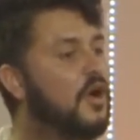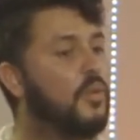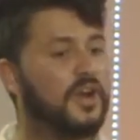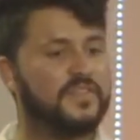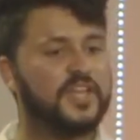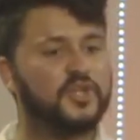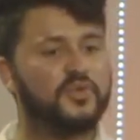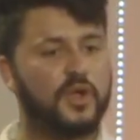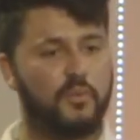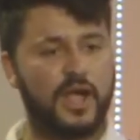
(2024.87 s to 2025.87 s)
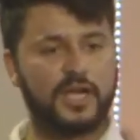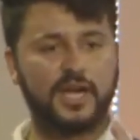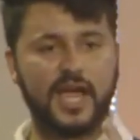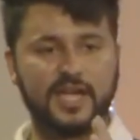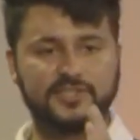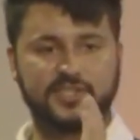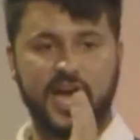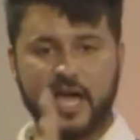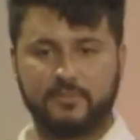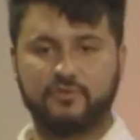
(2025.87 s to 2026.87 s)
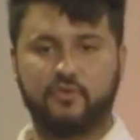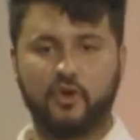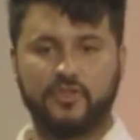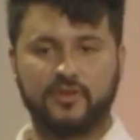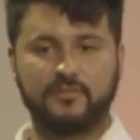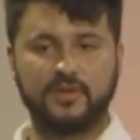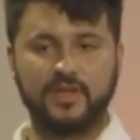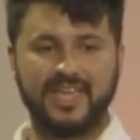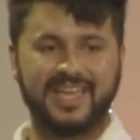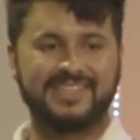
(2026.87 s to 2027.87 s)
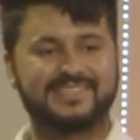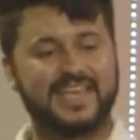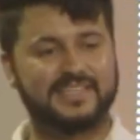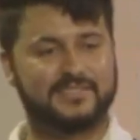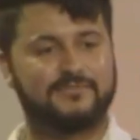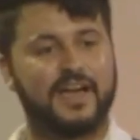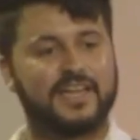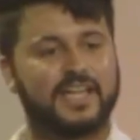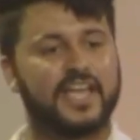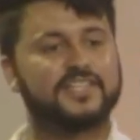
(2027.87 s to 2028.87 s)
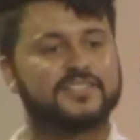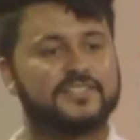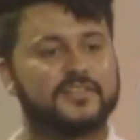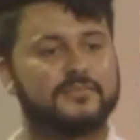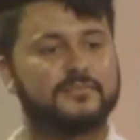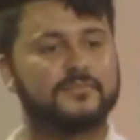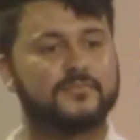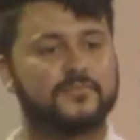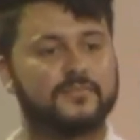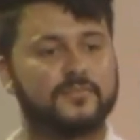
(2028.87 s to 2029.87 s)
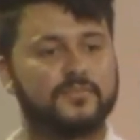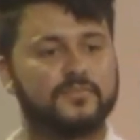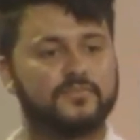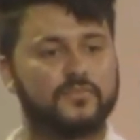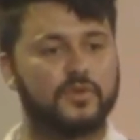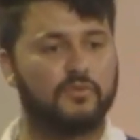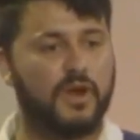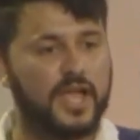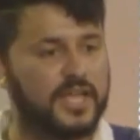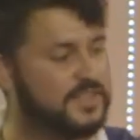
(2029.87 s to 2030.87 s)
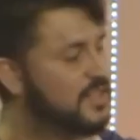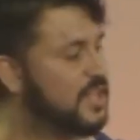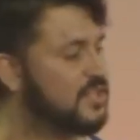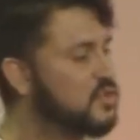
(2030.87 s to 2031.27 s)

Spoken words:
what did they do? They recognized God before them and testified against him, right? And this